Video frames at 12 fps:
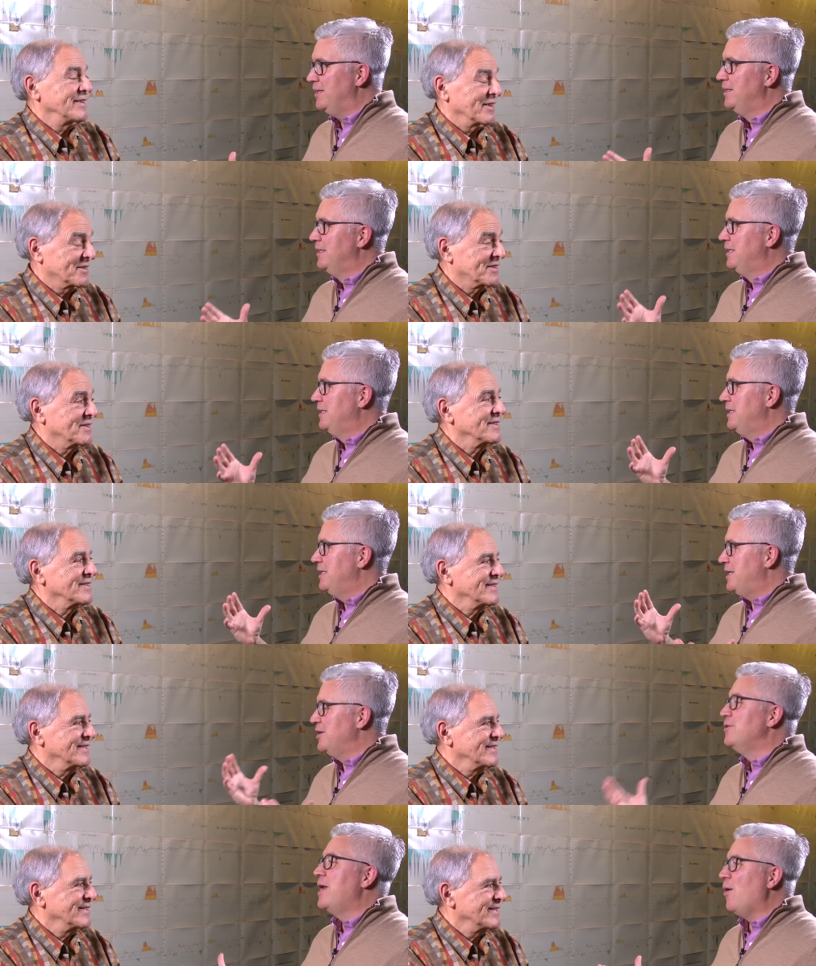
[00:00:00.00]
Speaker 1: Yes.
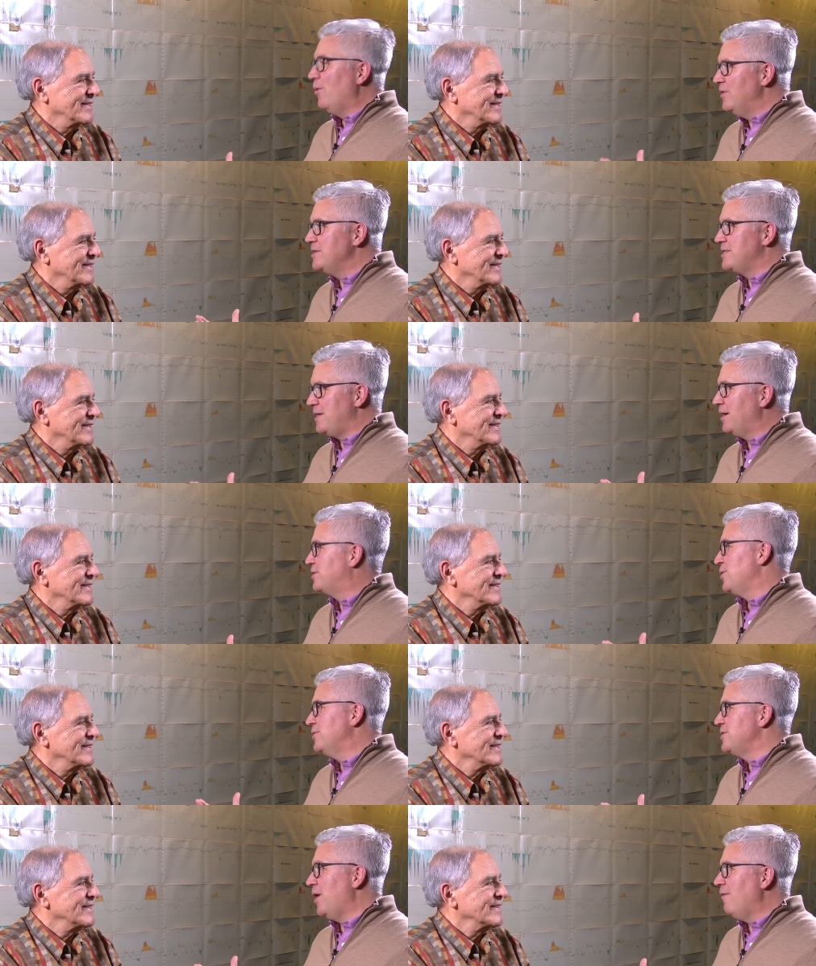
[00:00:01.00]
Here now in the stock
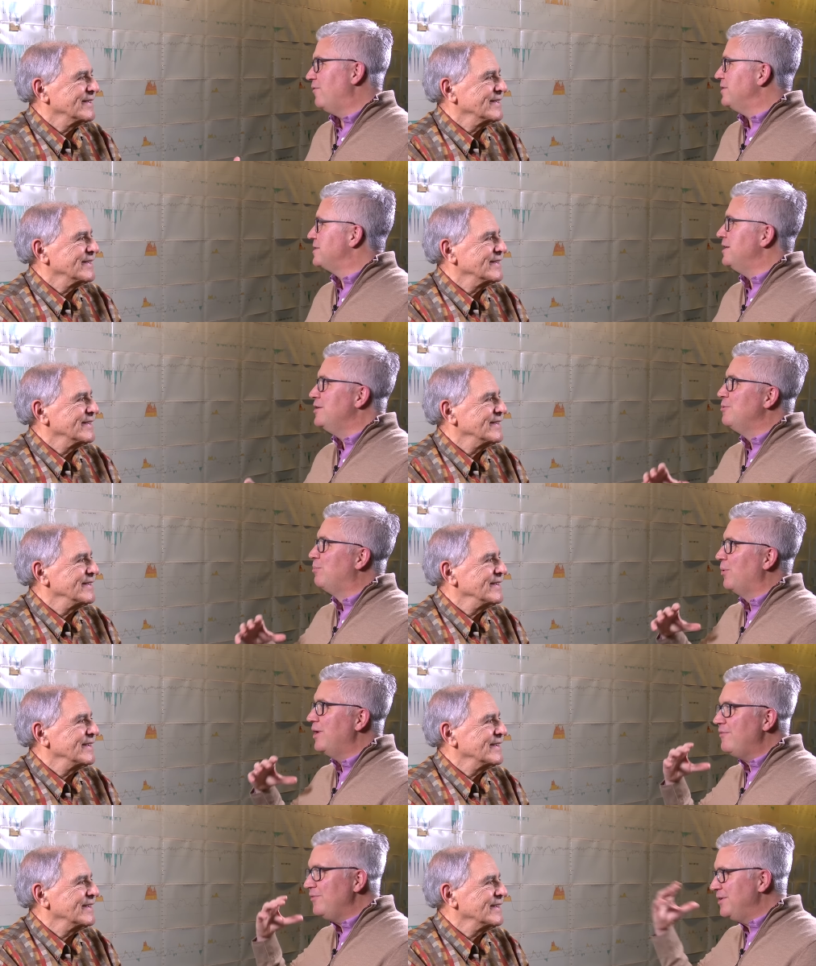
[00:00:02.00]
charts office. Can you
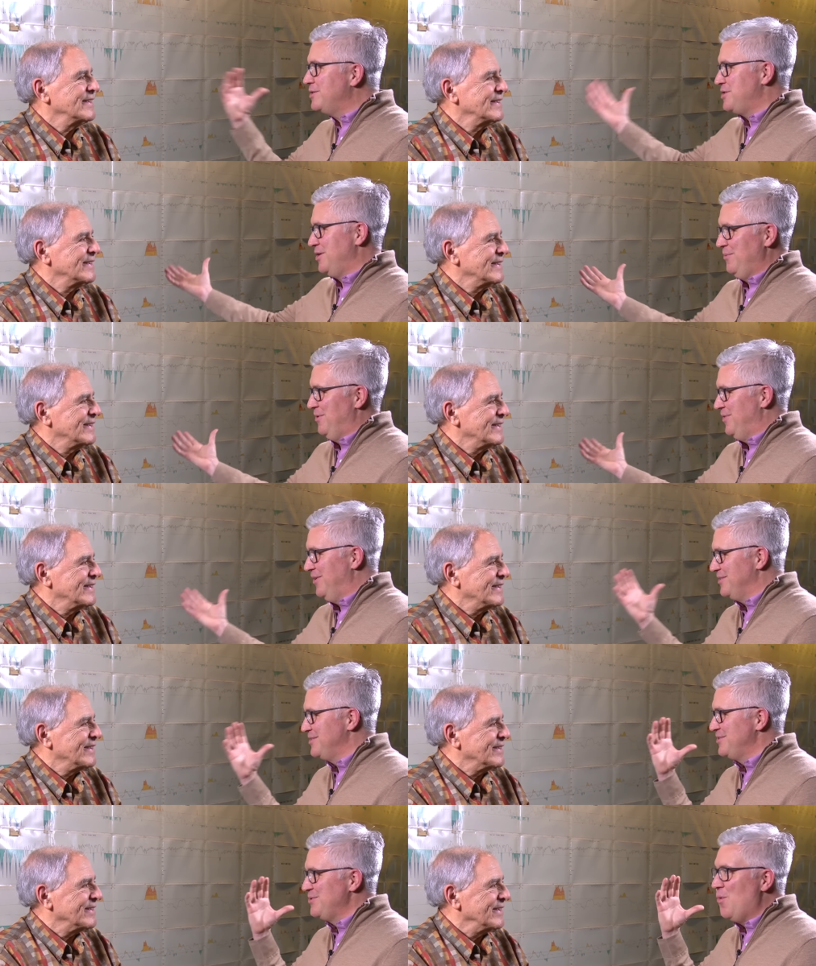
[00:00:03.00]
briefly share with
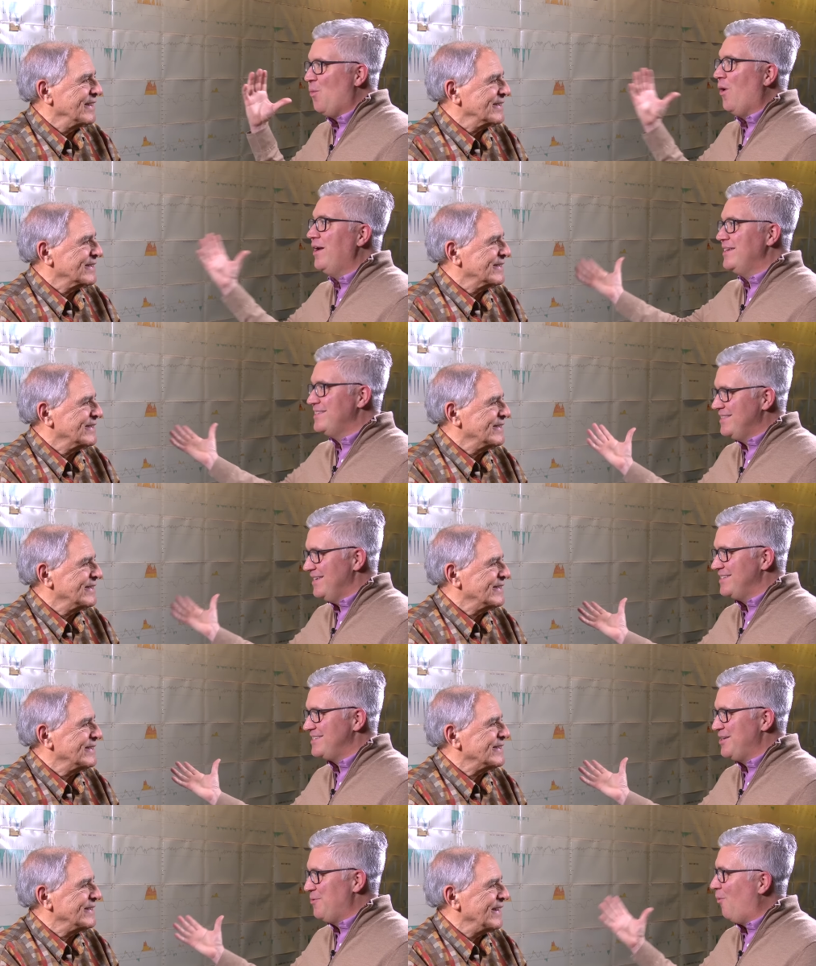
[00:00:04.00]
us yes. what is
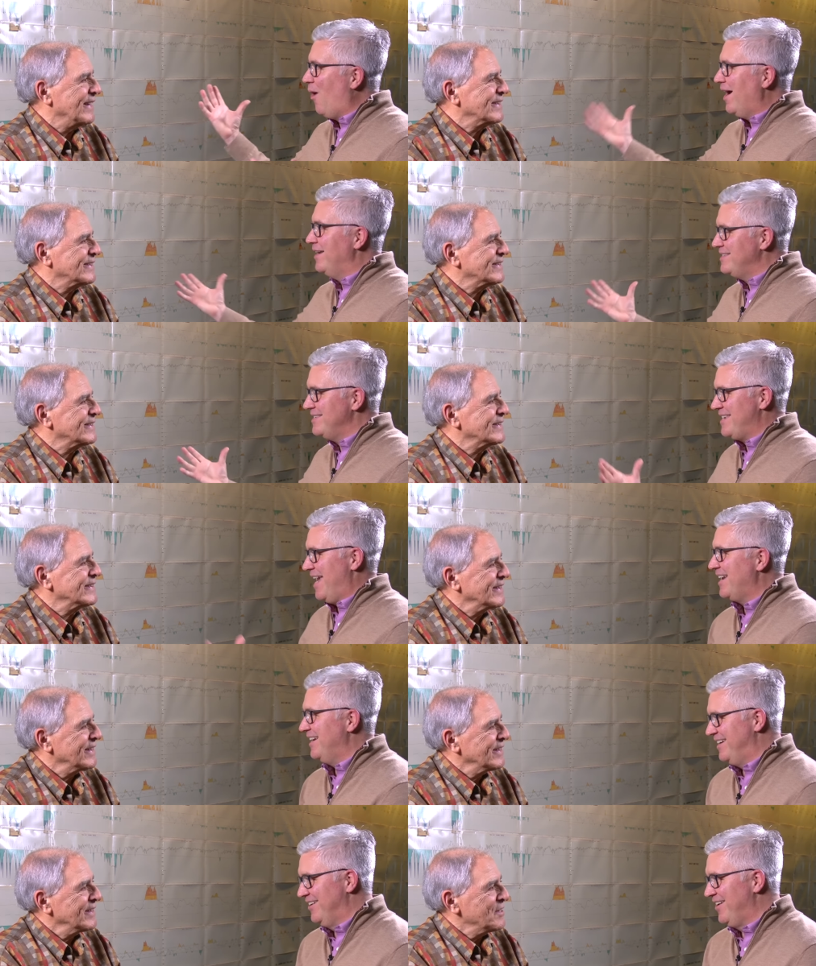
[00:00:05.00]
this and why is this
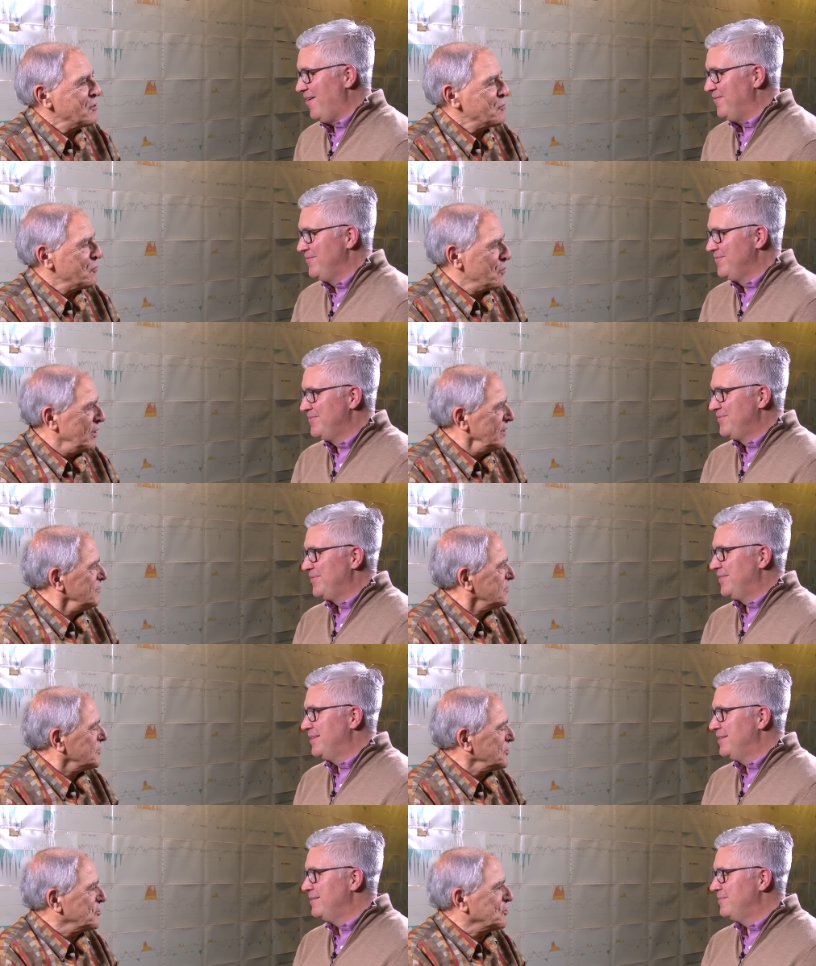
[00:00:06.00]
hanging
Speaker 2: here now? Well,
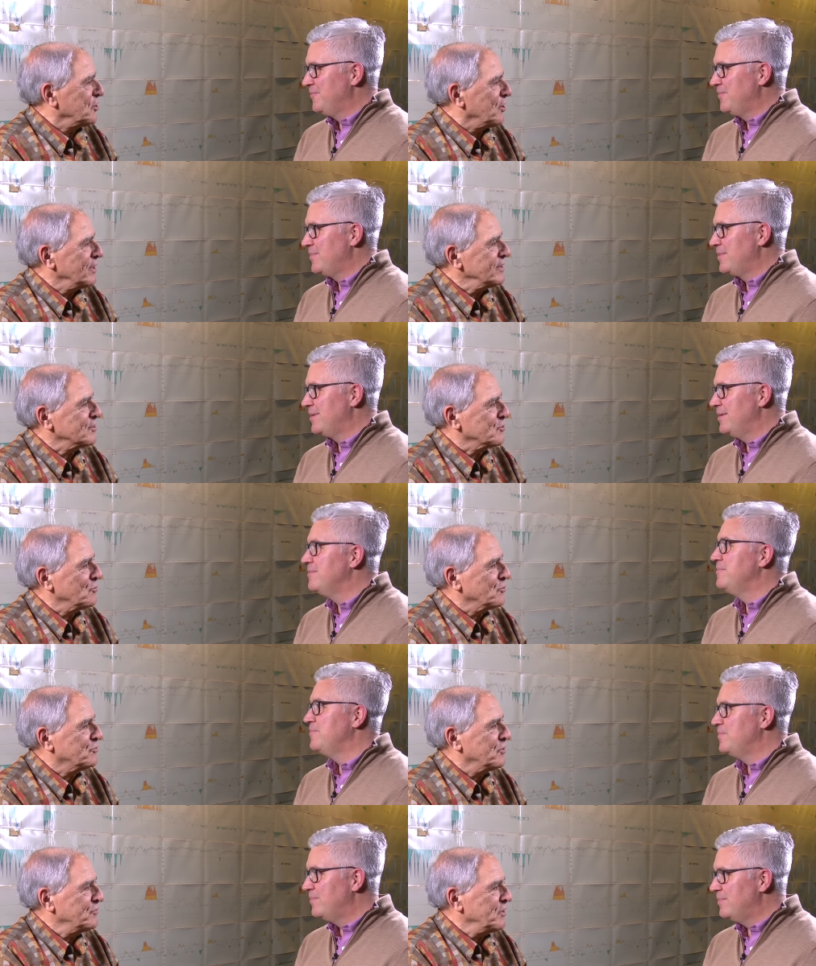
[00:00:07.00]
this chart is over
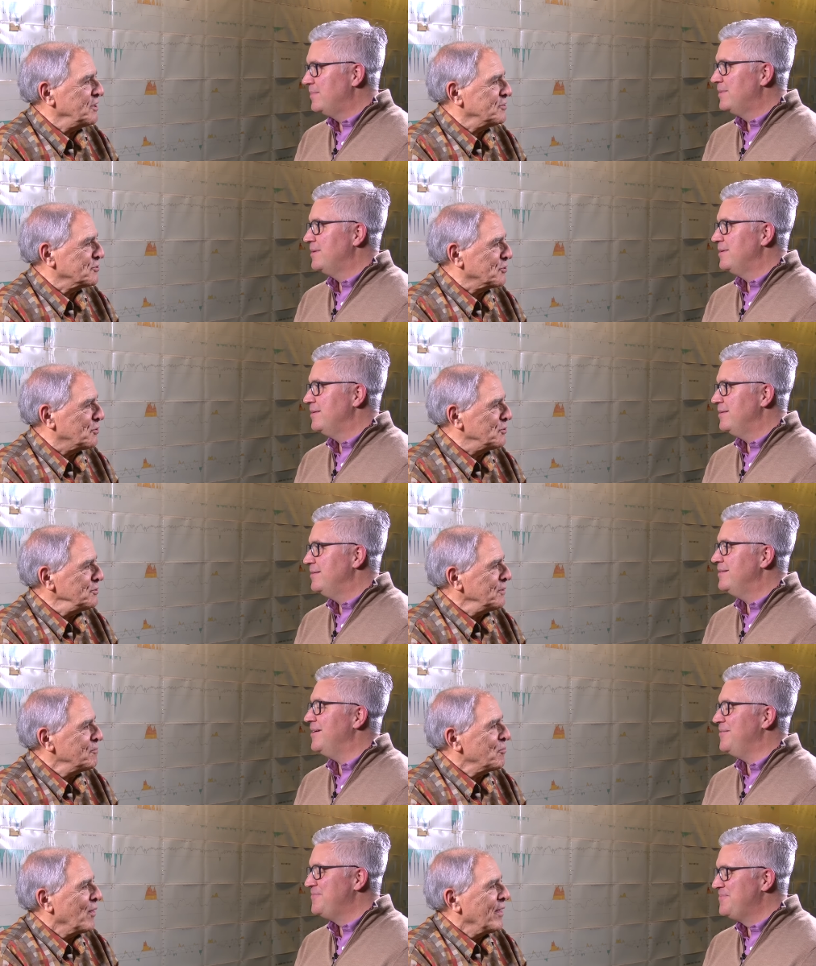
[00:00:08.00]
50 years old,
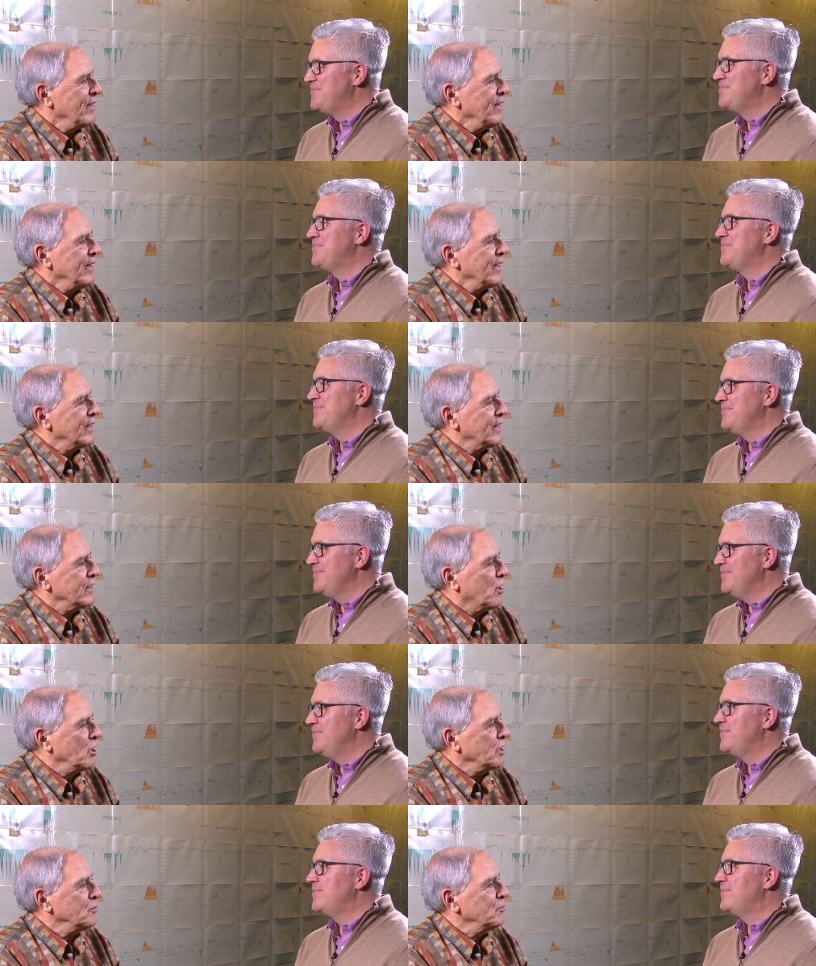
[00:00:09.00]
yeah. and it
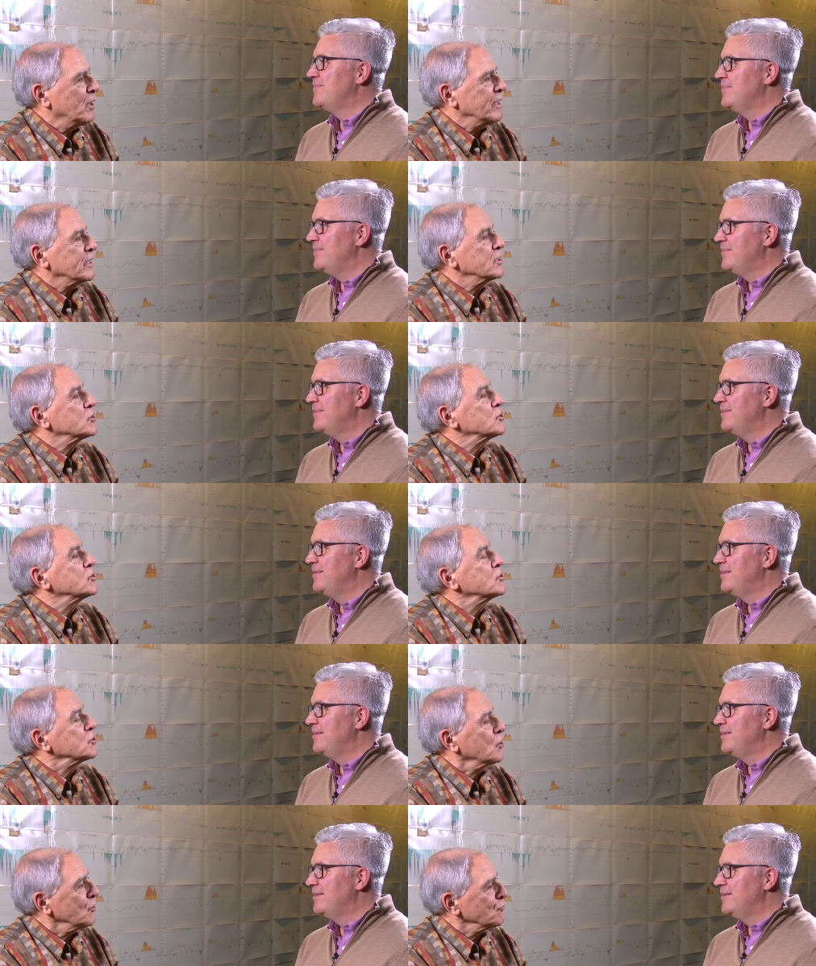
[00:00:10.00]
hung in my
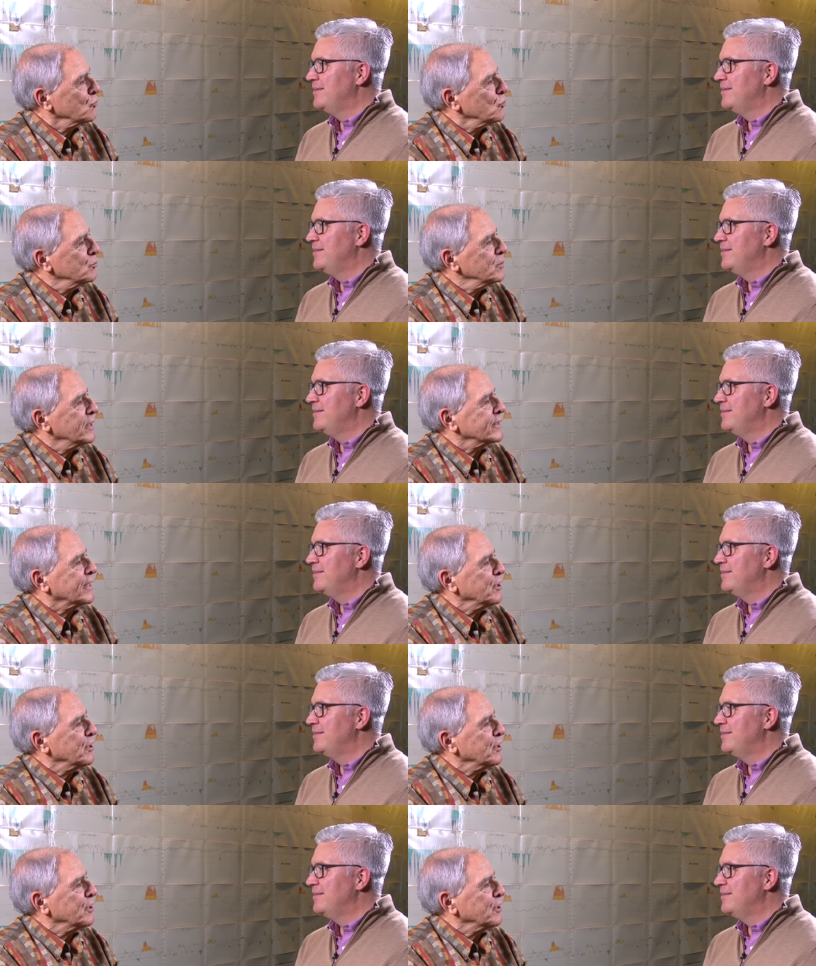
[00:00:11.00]
chart room at